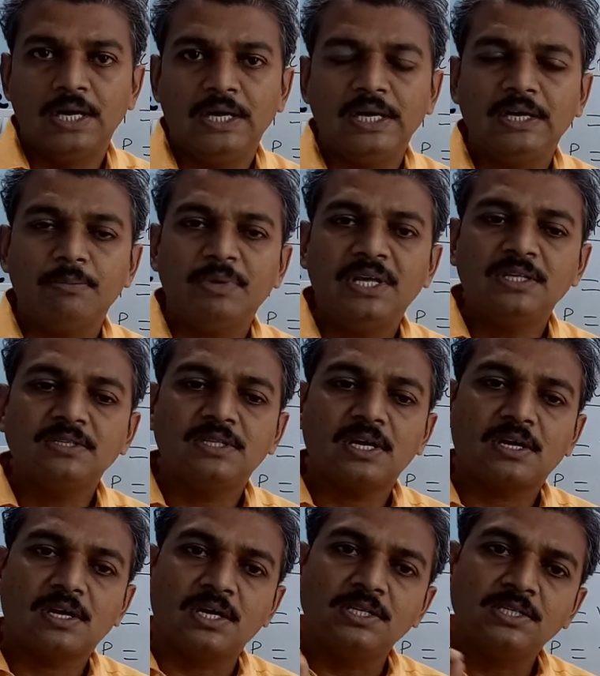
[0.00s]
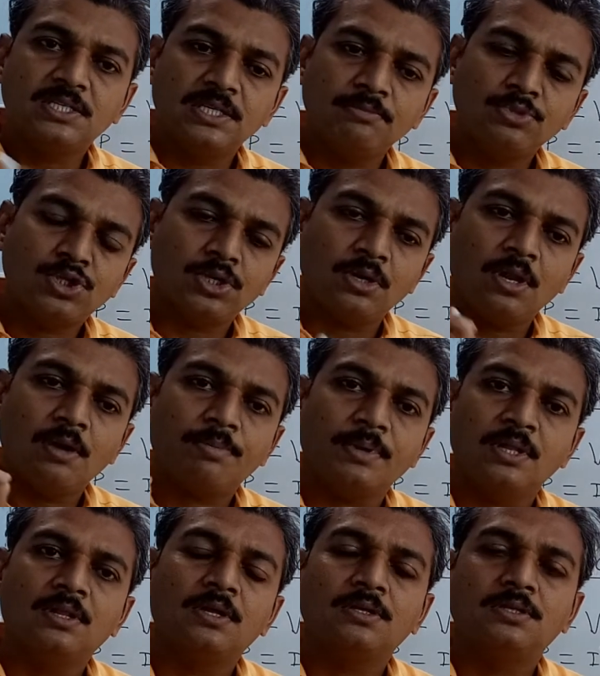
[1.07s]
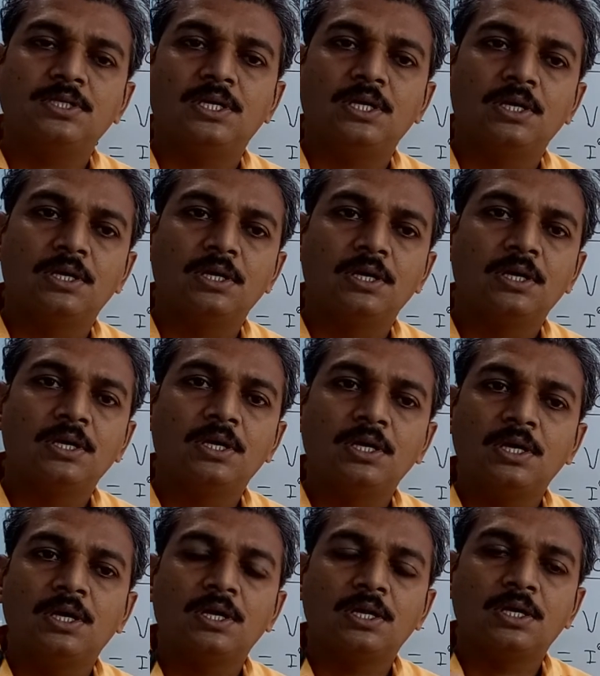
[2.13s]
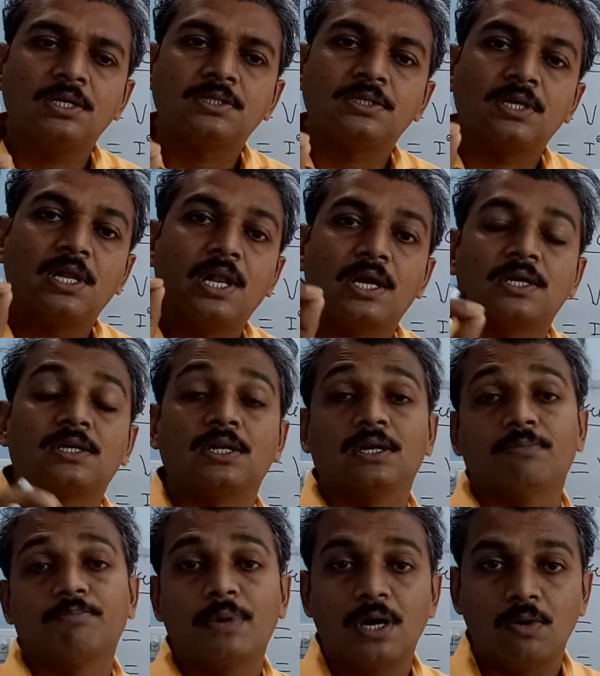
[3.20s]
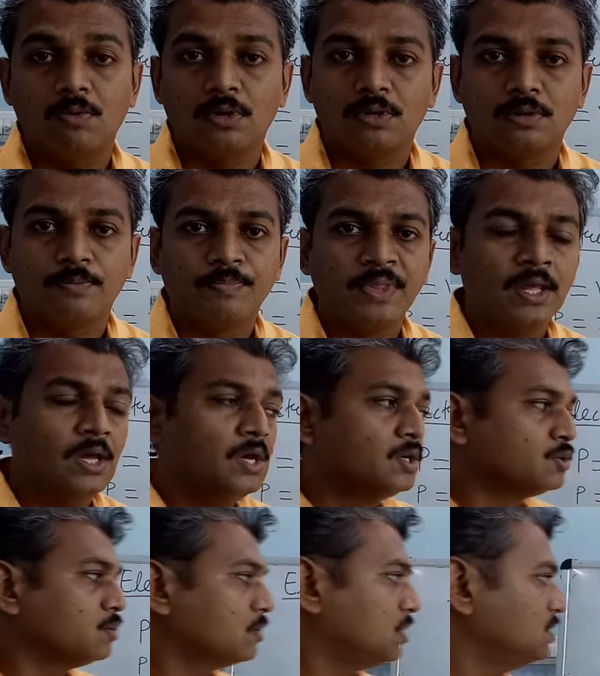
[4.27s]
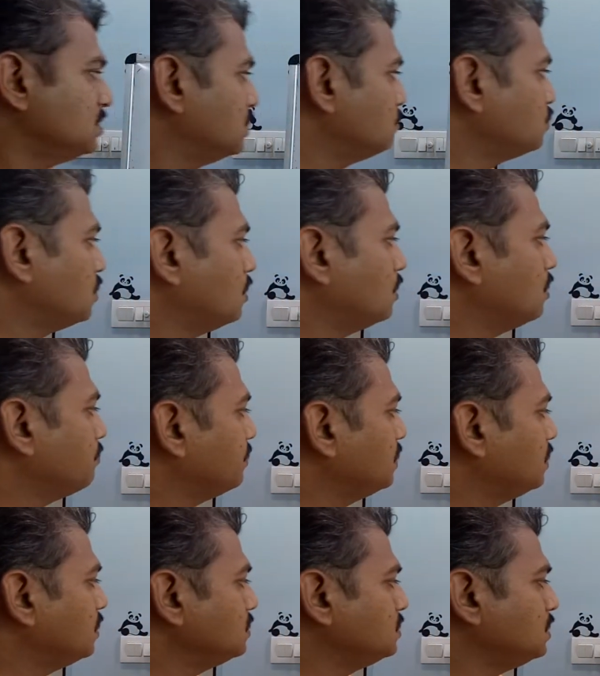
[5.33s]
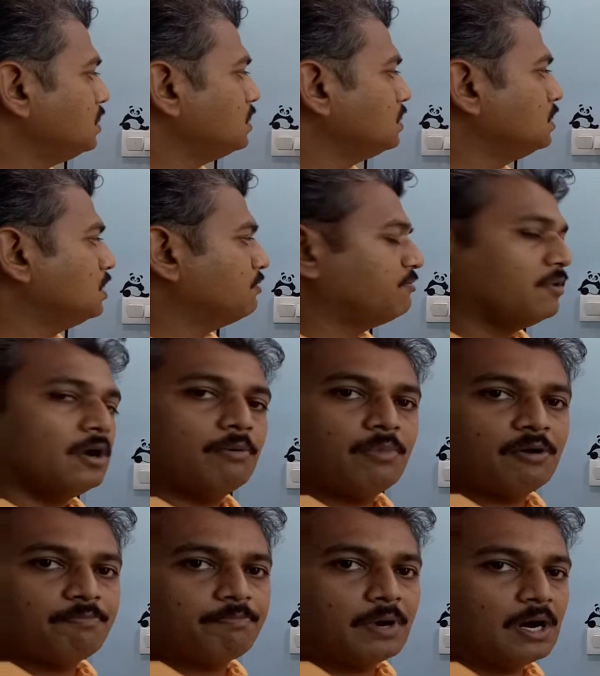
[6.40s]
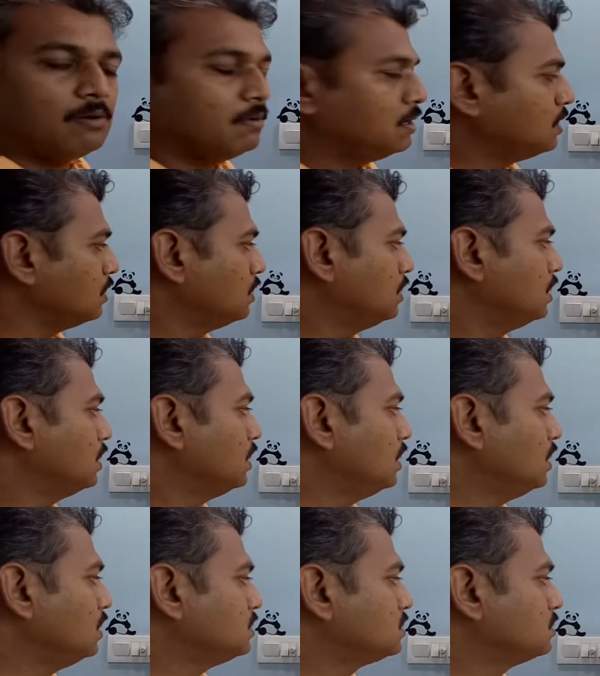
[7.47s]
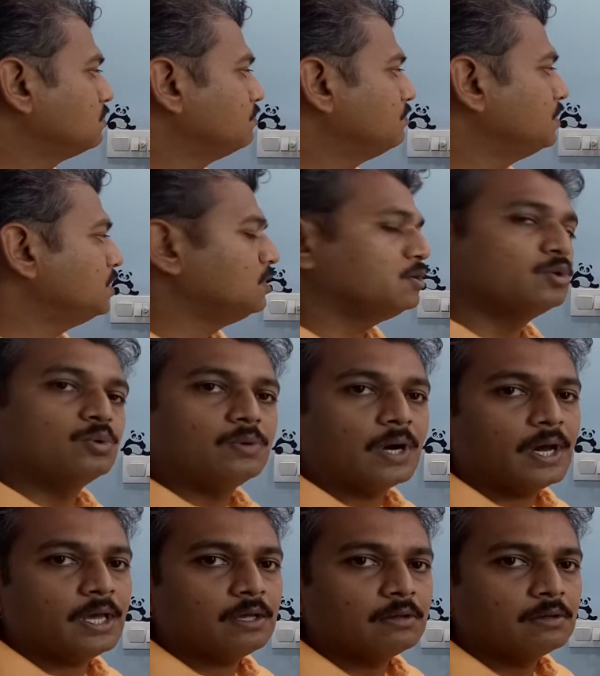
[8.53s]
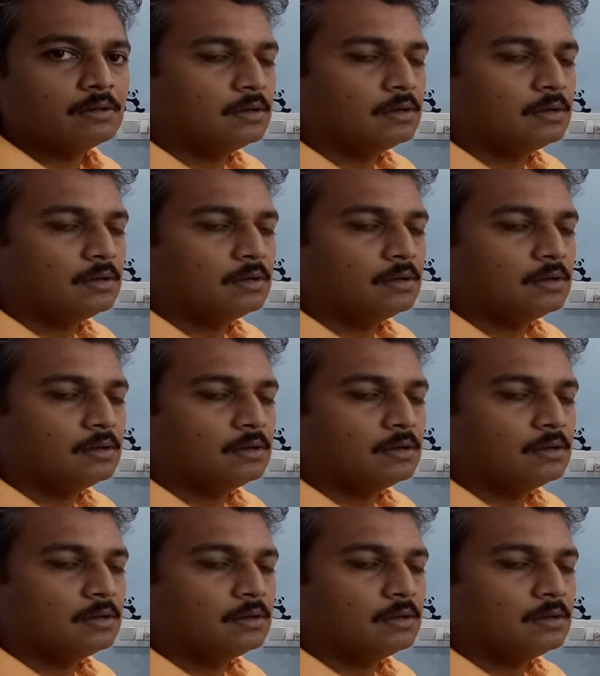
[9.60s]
It means the consumption of energy here is electric power. So consumption of energy in the form of power is V into I,